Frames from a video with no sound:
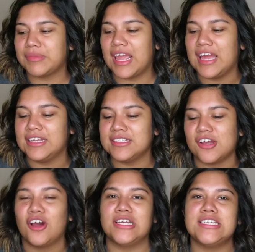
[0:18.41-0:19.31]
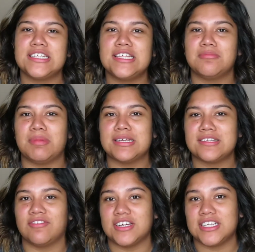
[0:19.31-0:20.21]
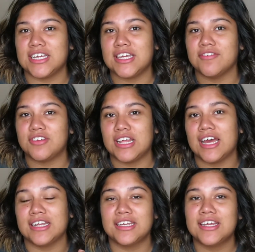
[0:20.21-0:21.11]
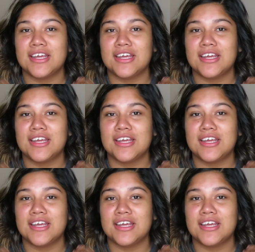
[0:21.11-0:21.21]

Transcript: And honestly, the best advice I can give to that